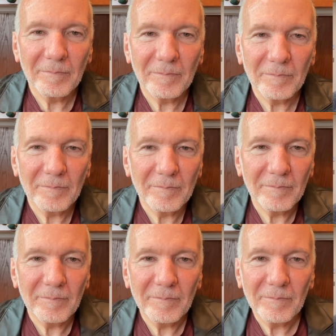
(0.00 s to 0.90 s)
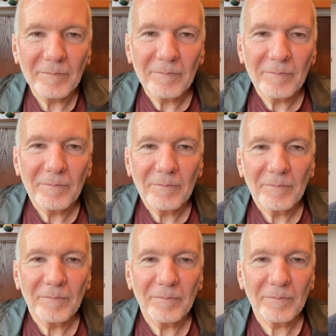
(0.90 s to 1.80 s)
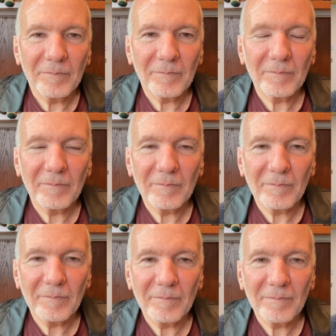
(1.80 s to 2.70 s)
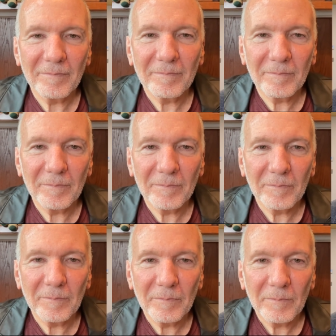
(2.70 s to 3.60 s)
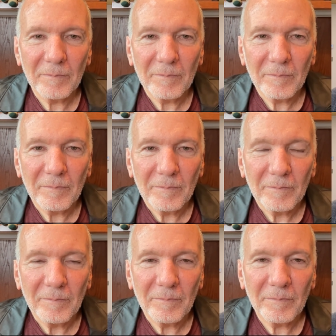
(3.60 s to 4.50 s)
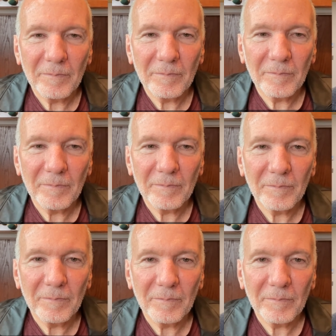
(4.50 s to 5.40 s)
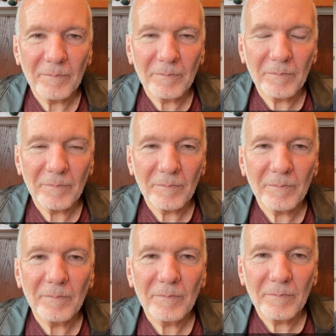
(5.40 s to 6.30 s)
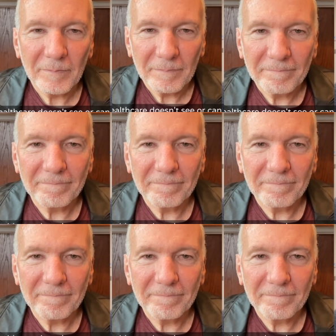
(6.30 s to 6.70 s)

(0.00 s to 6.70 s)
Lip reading: (silent)